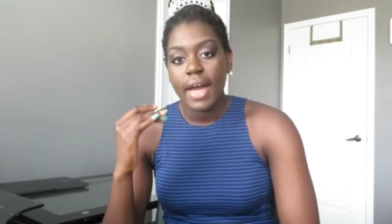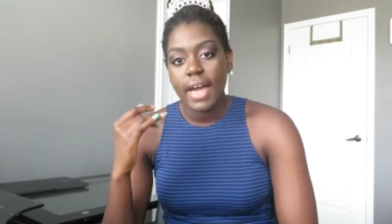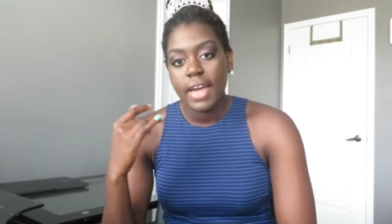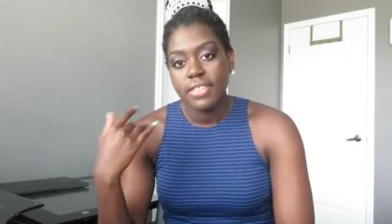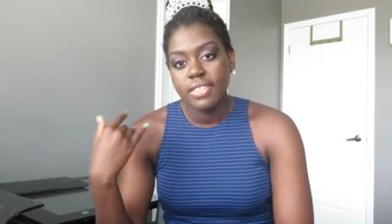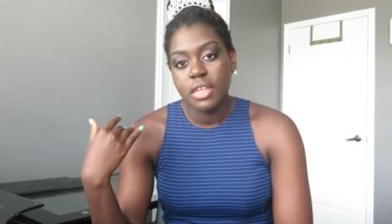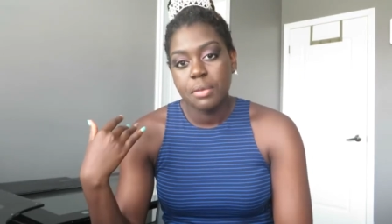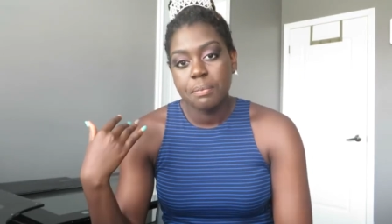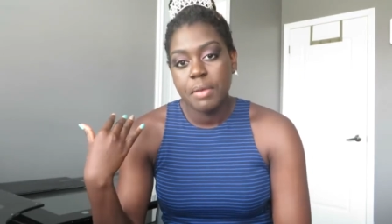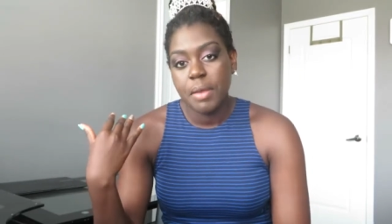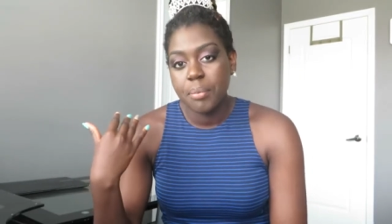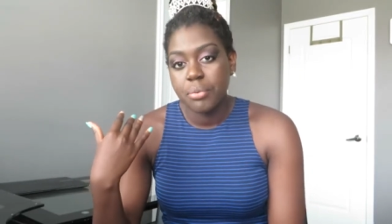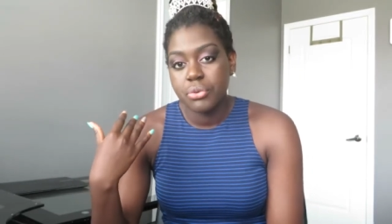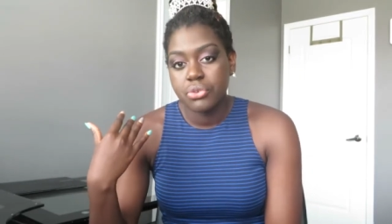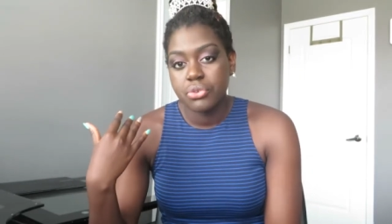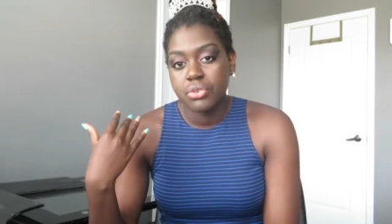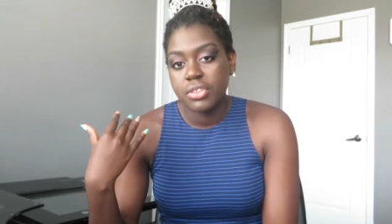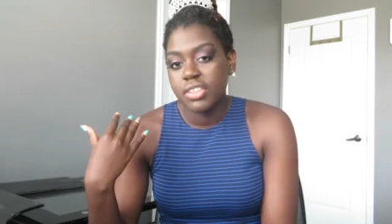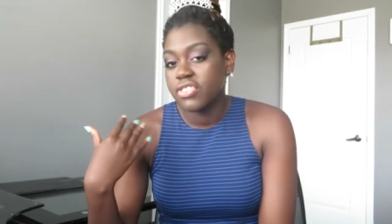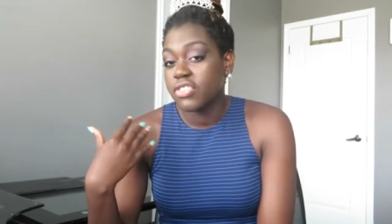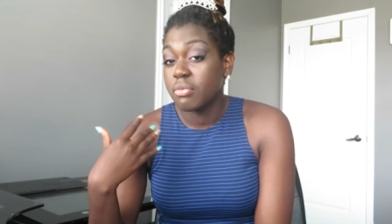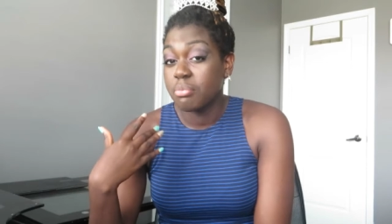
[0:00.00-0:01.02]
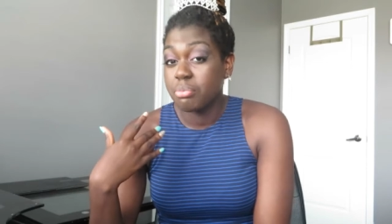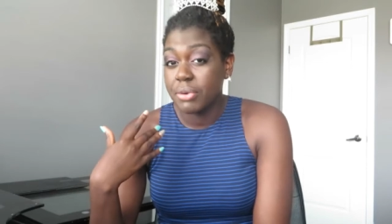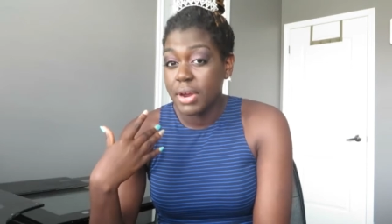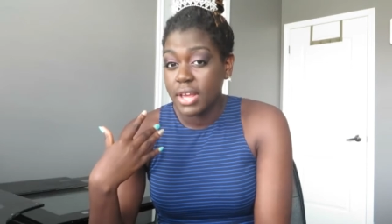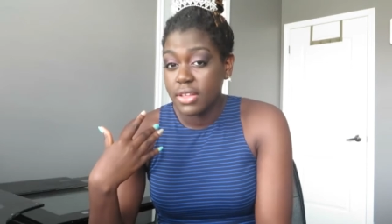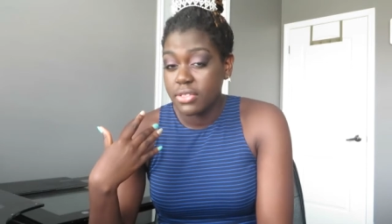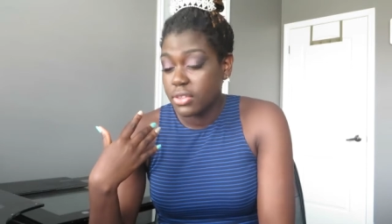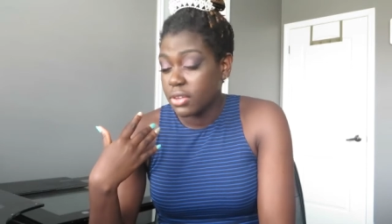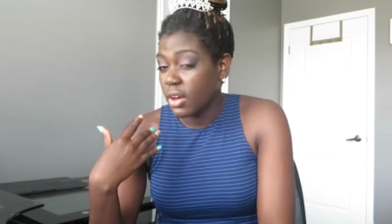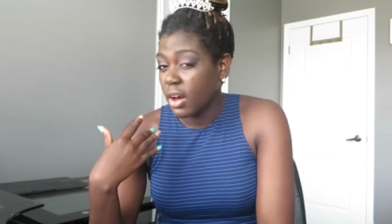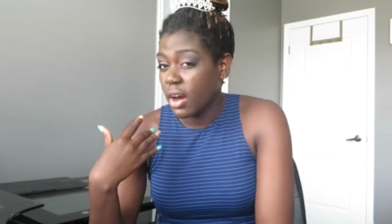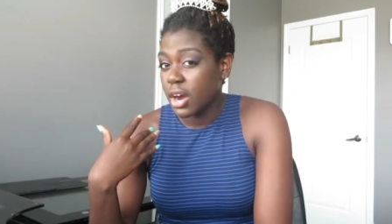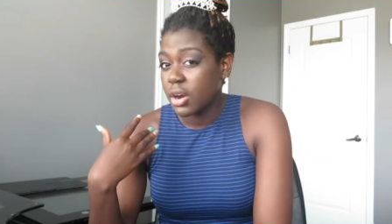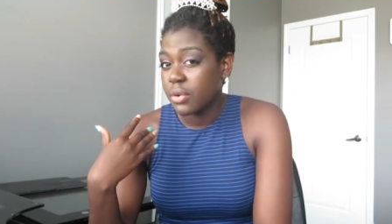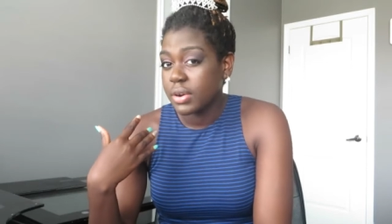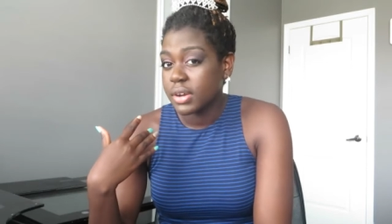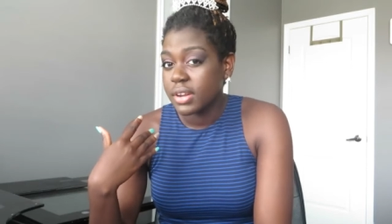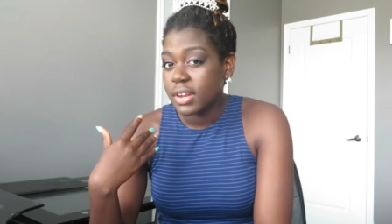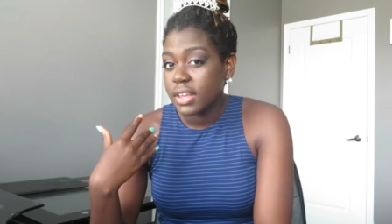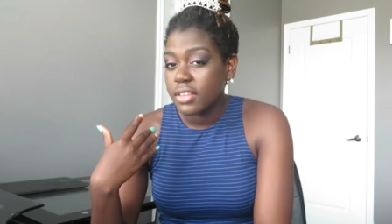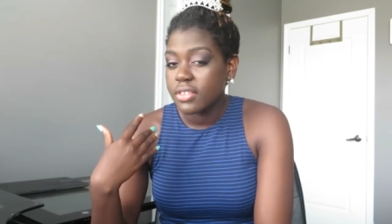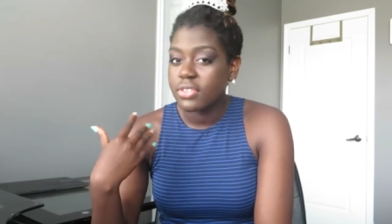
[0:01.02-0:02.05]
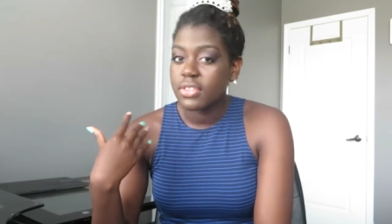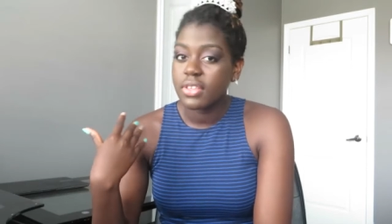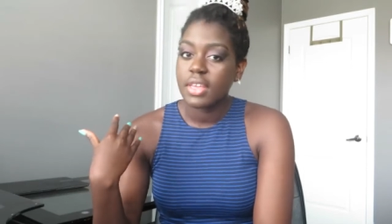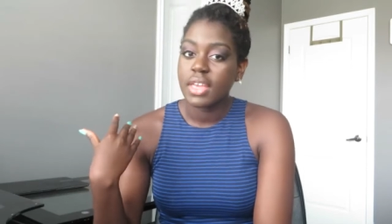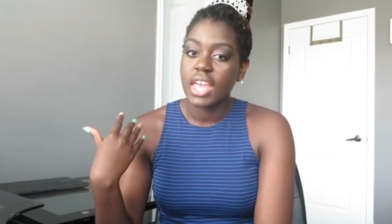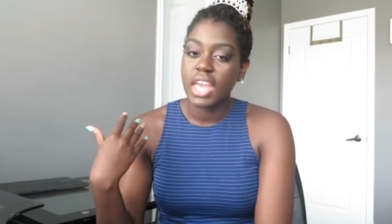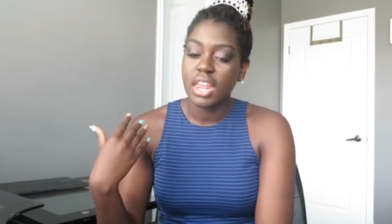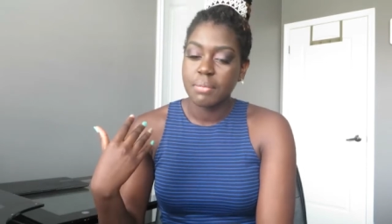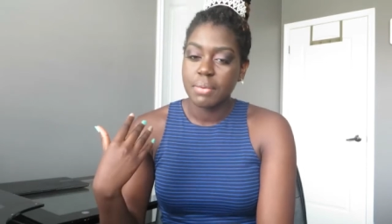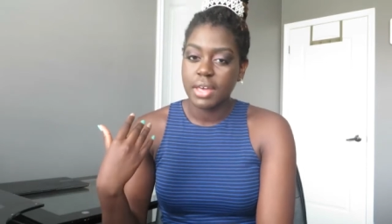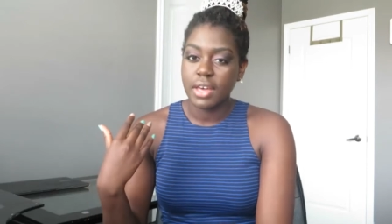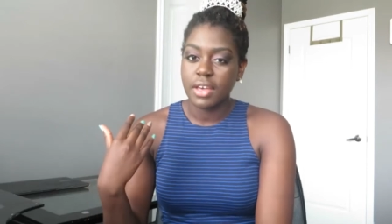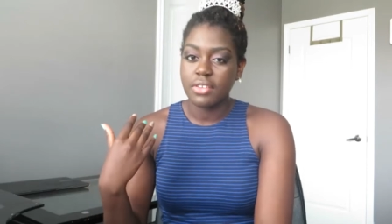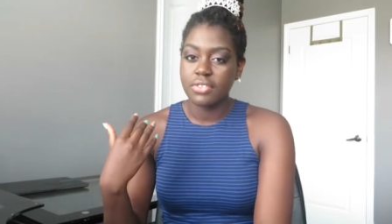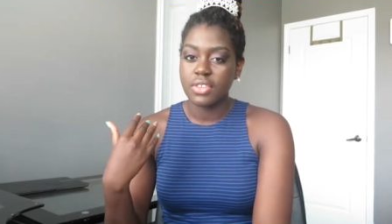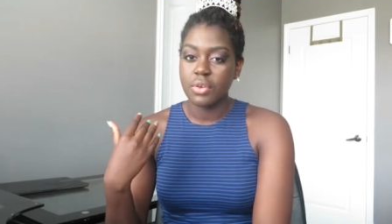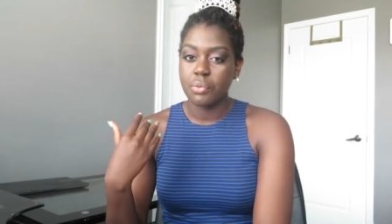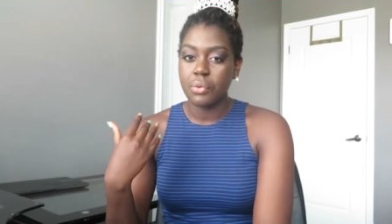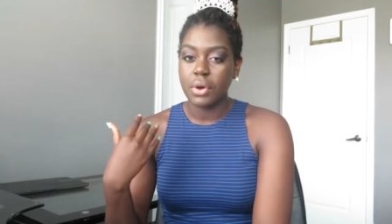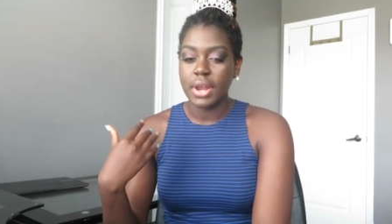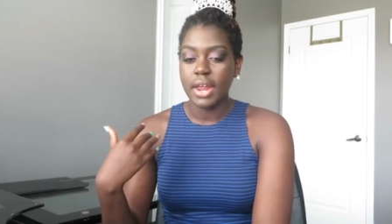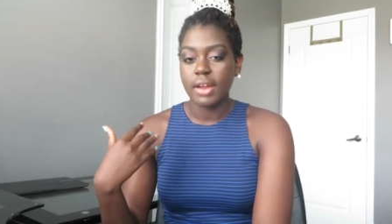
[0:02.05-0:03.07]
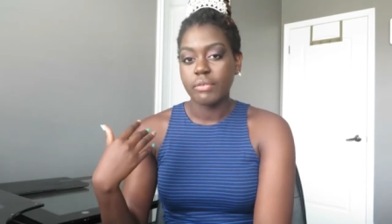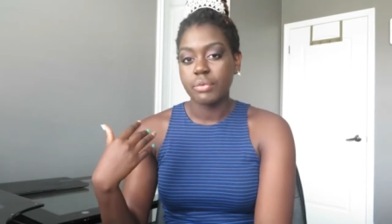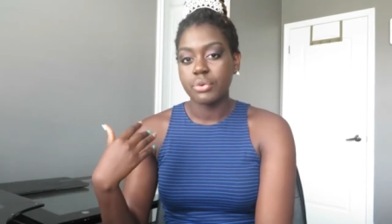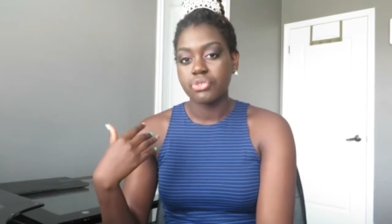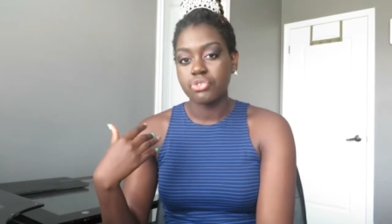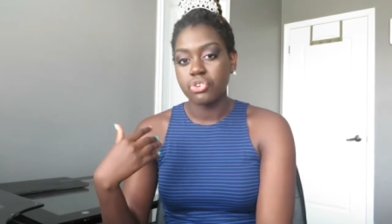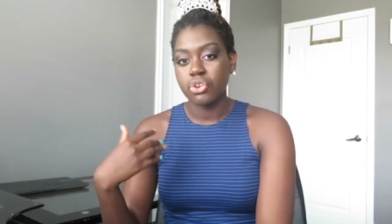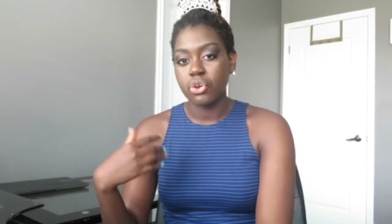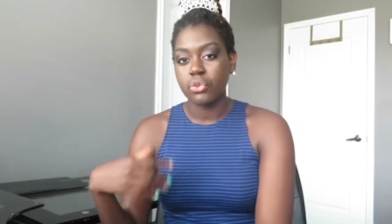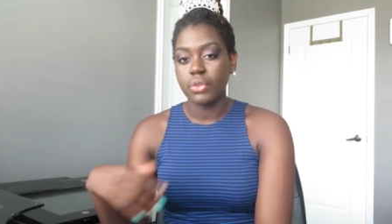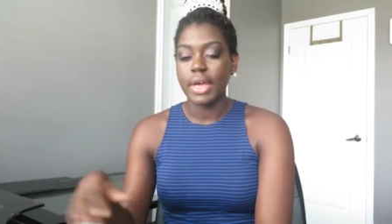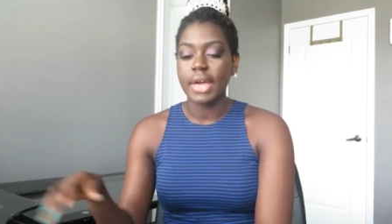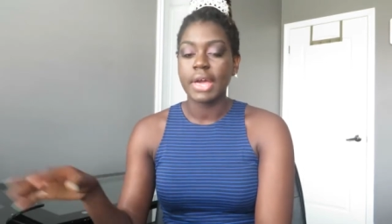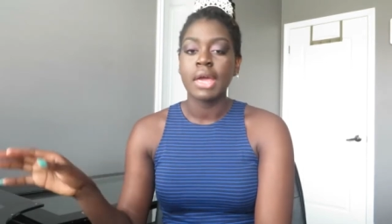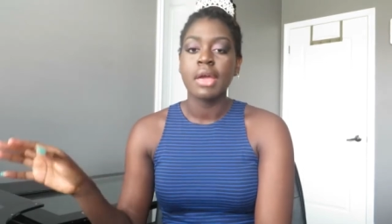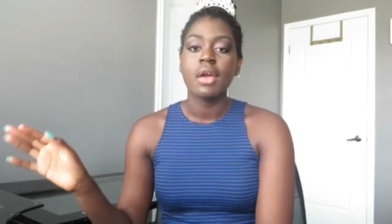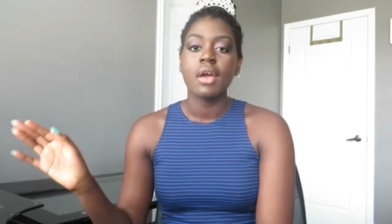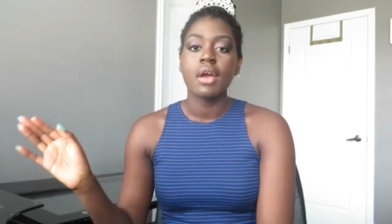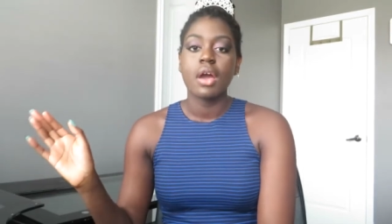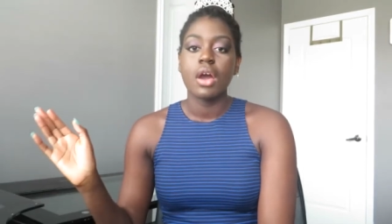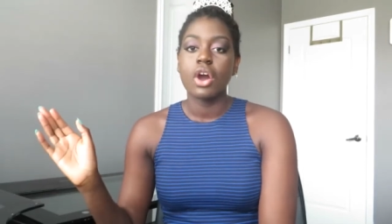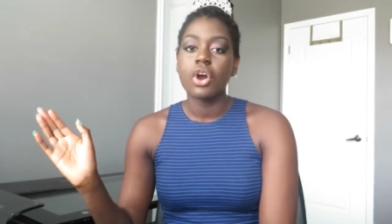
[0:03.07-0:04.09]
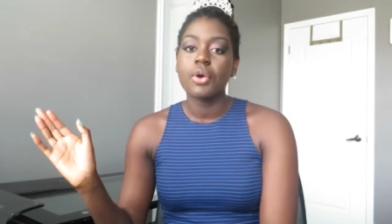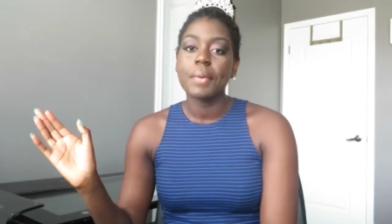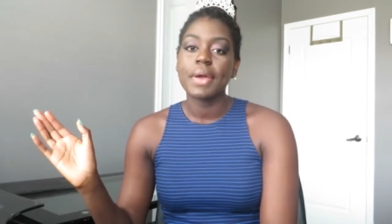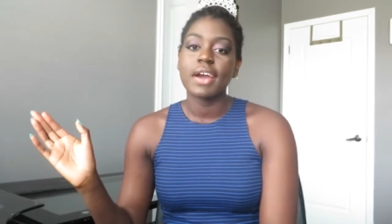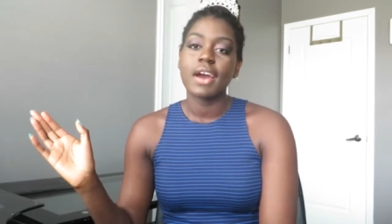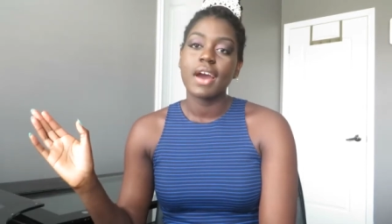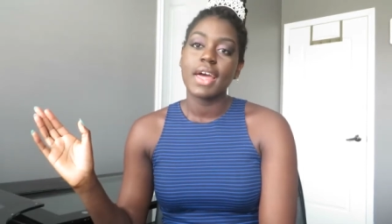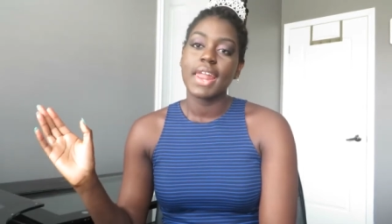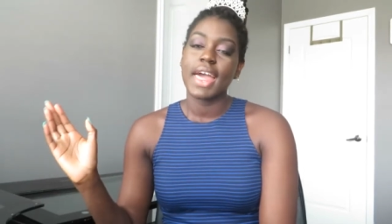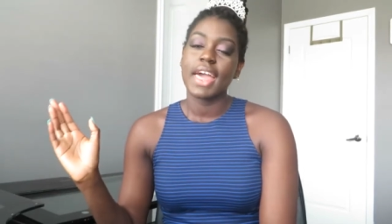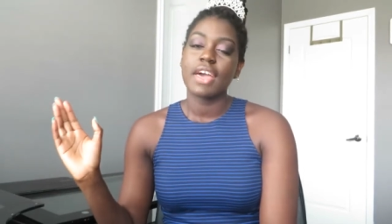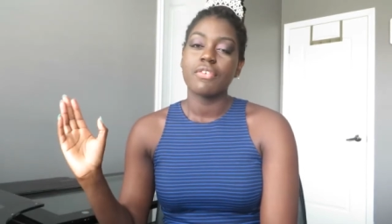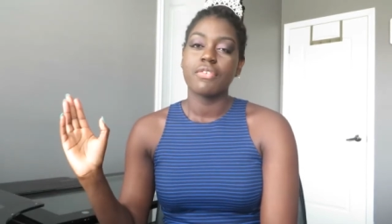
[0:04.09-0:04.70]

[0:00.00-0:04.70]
I think people do this to break the awkwardness and because they want everyone to know like, oh my god, I